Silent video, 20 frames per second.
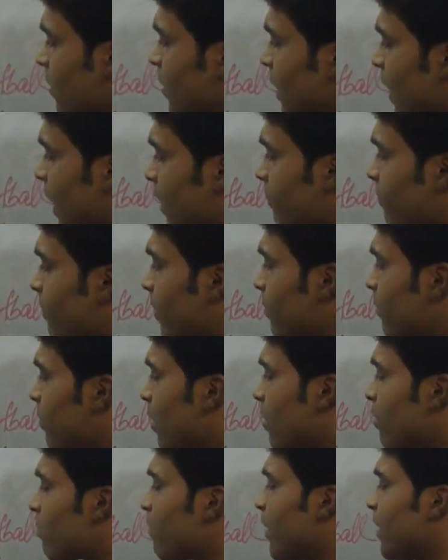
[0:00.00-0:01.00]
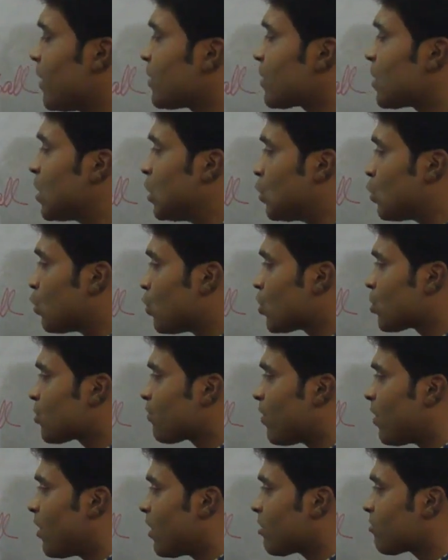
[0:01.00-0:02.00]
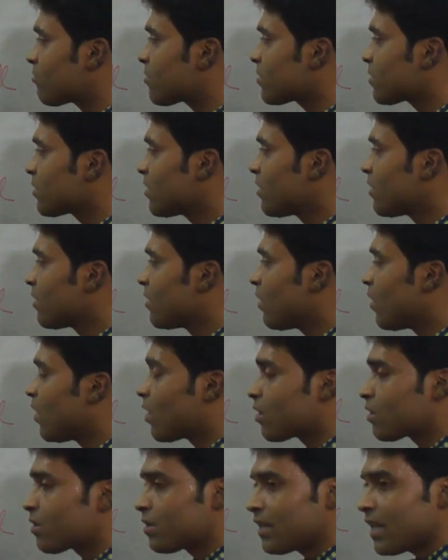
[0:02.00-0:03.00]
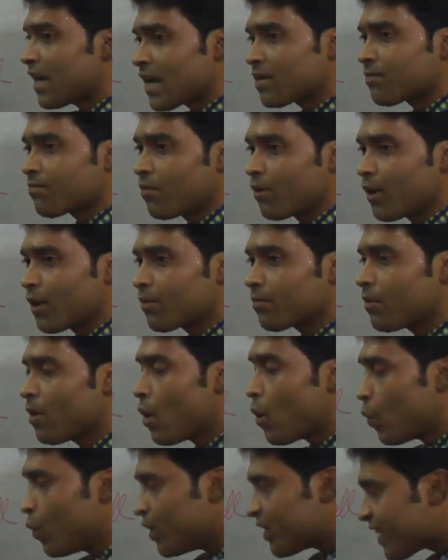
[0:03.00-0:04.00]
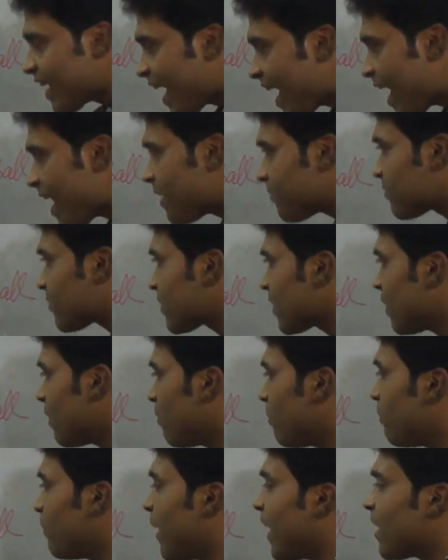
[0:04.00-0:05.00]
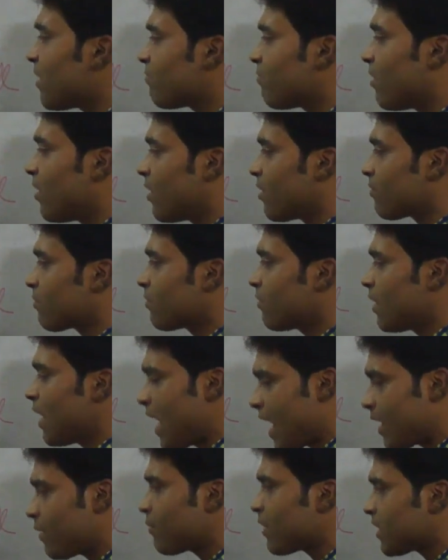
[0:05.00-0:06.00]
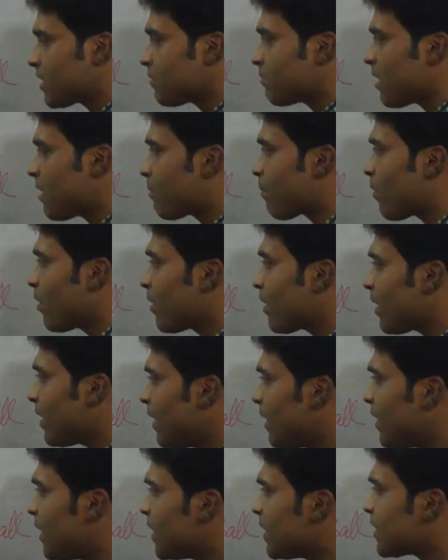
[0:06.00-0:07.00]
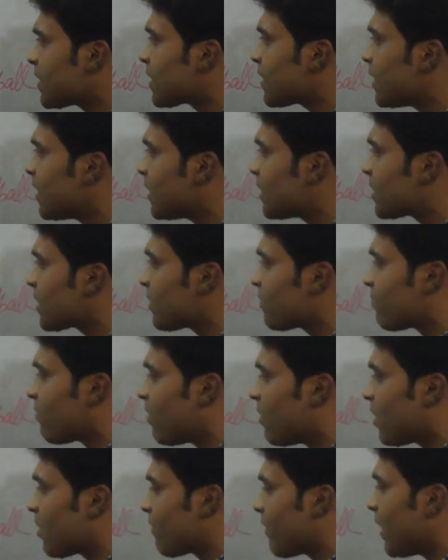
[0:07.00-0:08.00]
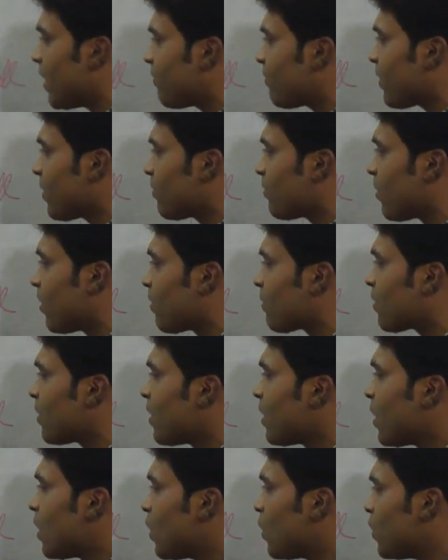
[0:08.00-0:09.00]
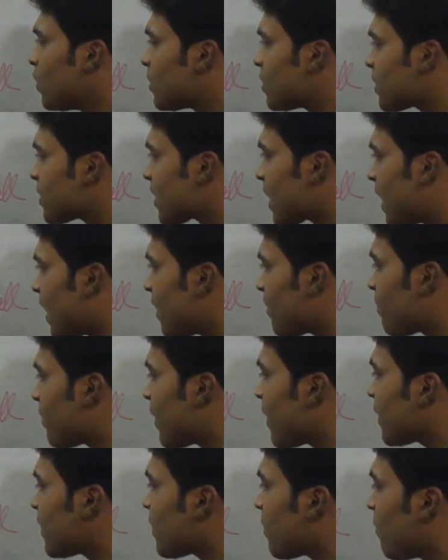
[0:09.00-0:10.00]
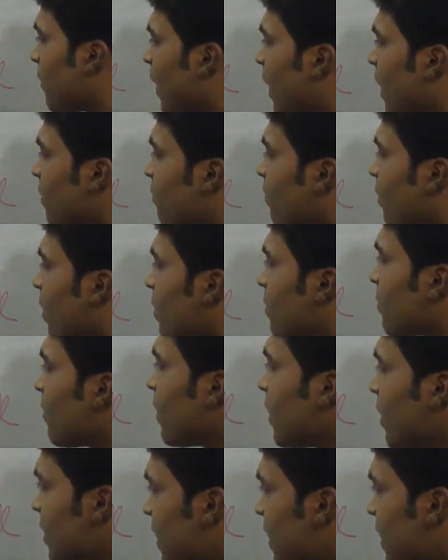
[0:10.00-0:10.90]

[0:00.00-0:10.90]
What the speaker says: Helping verb means those verbs or that verb which helps main verb. Are you getting my point? Is a verb, helping verb, which is helping the main verb.